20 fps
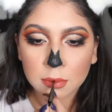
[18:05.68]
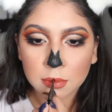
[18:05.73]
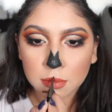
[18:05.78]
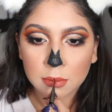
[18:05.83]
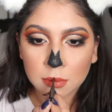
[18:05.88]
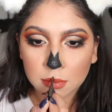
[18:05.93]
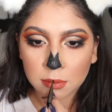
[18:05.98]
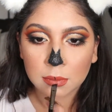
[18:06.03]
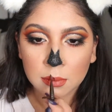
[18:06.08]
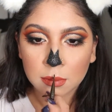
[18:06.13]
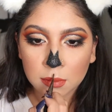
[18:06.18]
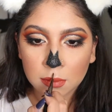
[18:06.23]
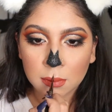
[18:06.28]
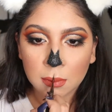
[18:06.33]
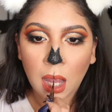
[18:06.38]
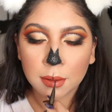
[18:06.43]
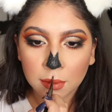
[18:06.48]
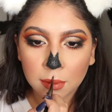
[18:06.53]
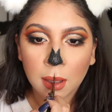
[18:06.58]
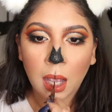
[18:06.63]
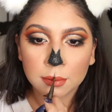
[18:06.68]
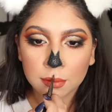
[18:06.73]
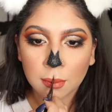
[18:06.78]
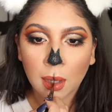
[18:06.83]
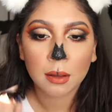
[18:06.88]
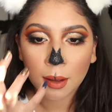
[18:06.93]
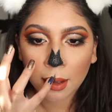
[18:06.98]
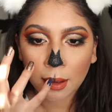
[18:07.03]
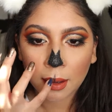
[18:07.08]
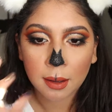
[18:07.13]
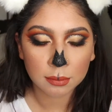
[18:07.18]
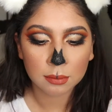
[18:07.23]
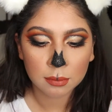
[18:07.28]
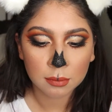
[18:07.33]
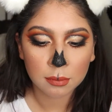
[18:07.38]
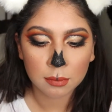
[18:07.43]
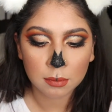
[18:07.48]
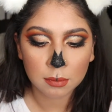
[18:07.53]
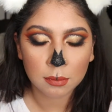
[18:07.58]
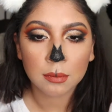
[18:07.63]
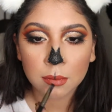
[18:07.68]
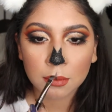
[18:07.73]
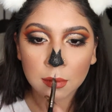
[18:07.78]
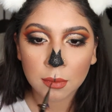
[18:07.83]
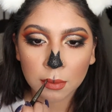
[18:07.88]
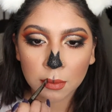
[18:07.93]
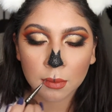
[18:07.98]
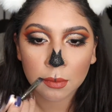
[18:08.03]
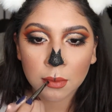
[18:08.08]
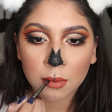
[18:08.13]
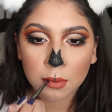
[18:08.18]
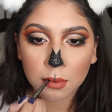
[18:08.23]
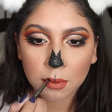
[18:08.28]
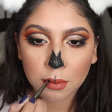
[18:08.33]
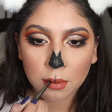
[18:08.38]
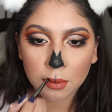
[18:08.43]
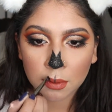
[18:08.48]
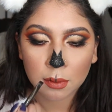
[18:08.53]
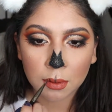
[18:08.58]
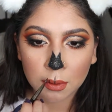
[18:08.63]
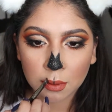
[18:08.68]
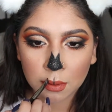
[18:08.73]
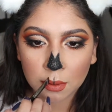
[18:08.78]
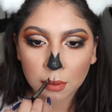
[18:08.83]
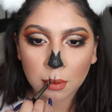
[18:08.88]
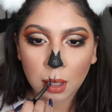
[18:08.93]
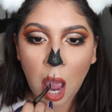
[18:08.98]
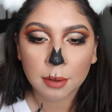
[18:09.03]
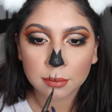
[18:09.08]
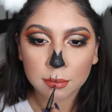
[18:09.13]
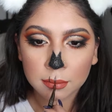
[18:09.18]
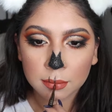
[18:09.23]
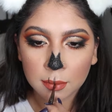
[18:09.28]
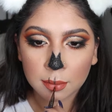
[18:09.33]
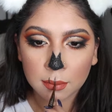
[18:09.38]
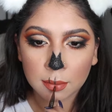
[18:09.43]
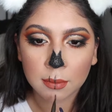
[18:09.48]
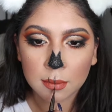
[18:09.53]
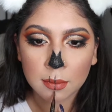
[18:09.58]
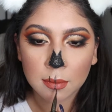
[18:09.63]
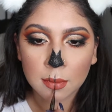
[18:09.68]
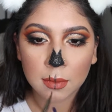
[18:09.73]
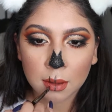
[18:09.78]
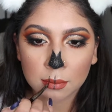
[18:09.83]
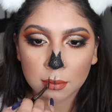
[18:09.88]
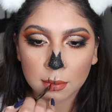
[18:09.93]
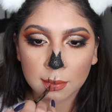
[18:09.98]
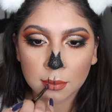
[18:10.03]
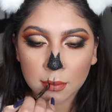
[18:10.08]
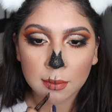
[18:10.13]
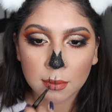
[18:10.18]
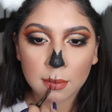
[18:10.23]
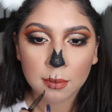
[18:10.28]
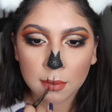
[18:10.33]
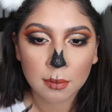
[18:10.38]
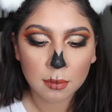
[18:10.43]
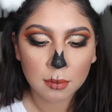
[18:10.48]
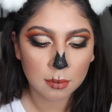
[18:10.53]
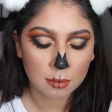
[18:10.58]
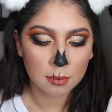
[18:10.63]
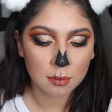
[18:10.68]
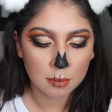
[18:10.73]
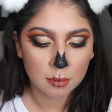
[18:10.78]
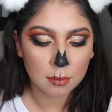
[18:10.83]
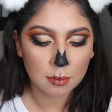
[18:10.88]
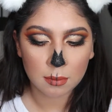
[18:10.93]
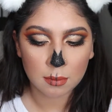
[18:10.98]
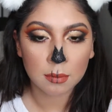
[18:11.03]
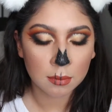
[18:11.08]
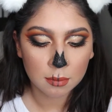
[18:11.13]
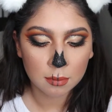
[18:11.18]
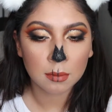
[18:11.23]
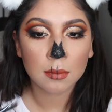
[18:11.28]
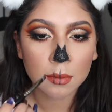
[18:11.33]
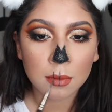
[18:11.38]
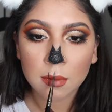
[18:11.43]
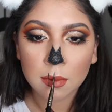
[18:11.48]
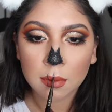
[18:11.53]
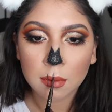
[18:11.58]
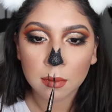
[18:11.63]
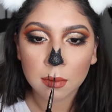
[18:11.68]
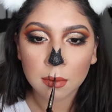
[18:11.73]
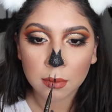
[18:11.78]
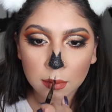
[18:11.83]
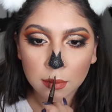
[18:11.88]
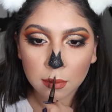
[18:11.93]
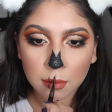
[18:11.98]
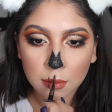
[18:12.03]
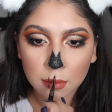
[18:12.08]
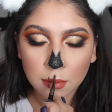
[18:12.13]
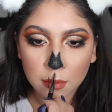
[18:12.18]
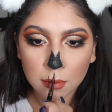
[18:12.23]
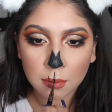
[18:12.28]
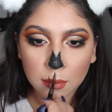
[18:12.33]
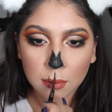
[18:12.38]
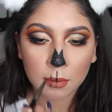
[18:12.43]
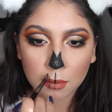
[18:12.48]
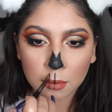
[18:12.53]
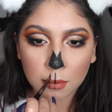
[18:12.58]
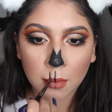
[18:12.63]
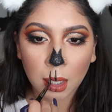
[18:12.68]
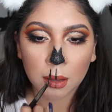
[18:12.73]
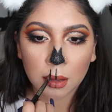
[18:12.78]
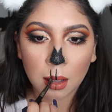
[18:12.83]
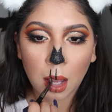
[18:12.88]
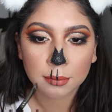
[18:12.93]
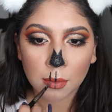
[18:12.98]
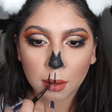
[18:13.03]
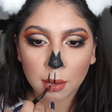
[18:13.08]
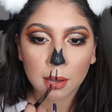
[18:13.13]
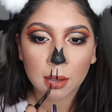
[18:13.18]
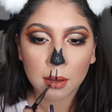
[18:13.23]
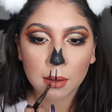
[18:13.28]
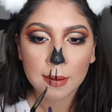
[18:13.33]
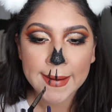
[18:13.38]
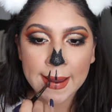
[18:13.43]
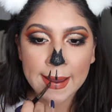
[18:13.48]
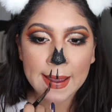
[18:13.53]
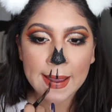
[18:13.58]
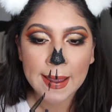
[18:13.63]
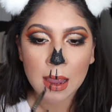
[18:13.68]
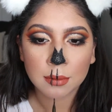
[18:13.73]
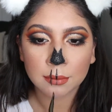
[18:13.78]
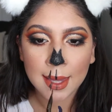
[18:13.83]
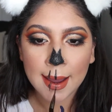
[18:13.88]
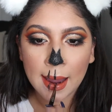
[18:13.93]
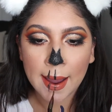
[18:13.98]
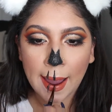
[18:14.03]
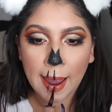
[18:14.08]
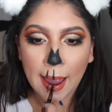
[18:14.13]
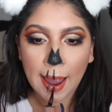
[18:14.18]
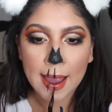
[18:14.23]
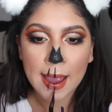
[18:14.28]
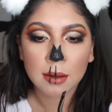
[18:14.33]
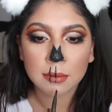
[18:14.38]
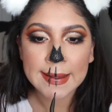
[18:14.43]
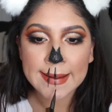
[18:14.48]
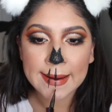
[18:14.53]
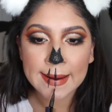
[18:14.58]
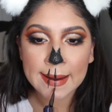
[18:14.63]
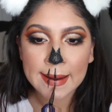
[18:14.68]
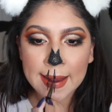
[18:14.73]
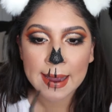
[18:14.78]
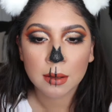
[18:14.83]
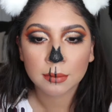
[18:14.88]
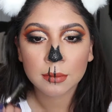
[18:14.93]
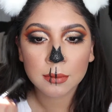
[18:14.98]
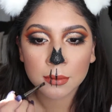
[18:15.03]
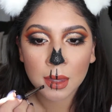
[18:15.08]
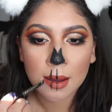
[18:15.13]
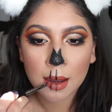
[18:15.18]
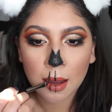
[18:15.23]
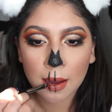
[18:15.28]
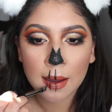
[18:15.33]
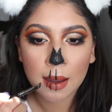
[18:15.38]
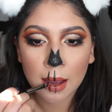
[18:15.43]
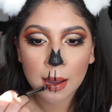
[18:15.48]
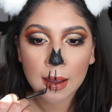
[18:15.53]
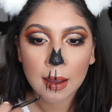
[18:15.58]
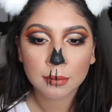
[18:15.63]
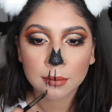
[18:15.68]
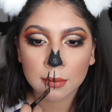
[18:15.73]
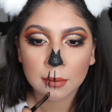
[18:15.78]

just with Witches, make sure I'm using again my E11 brush, and I'm going to just decide where I want it.